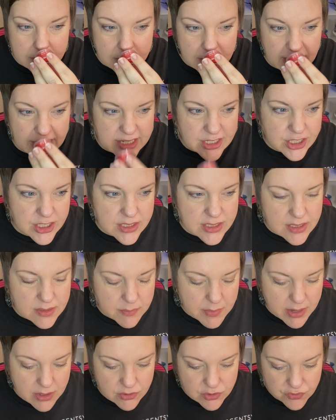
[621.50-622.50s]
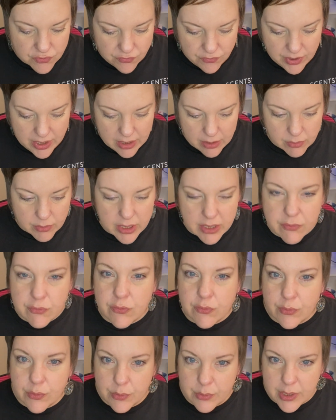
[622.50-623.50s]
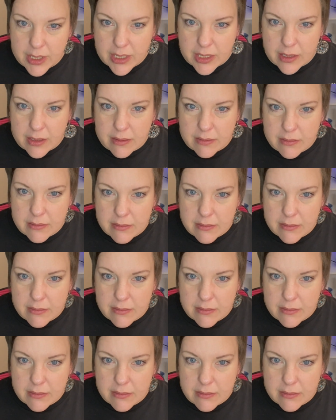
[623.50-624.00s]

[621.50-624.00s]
It just smells very fruity.